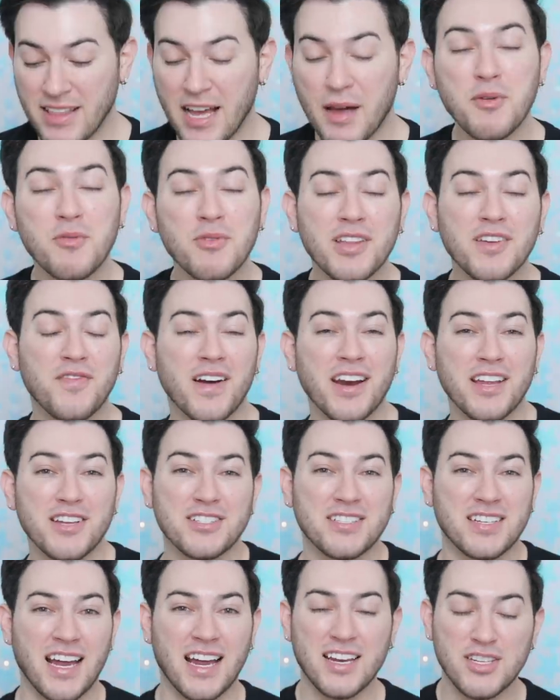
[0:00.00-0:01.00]
thought it'd be really funny
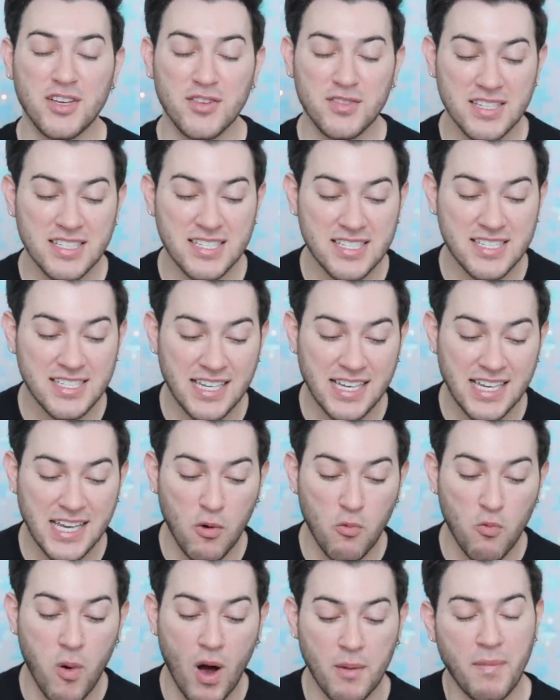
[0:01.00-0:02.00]
just to kind of do this and
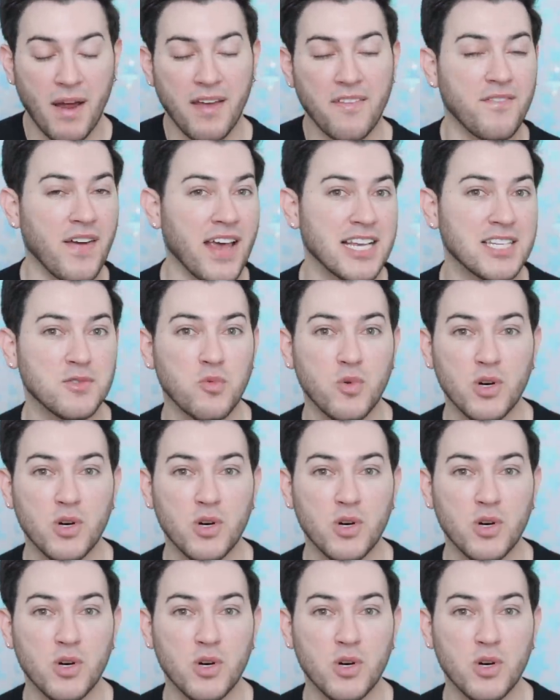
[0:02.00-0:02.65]
see what my face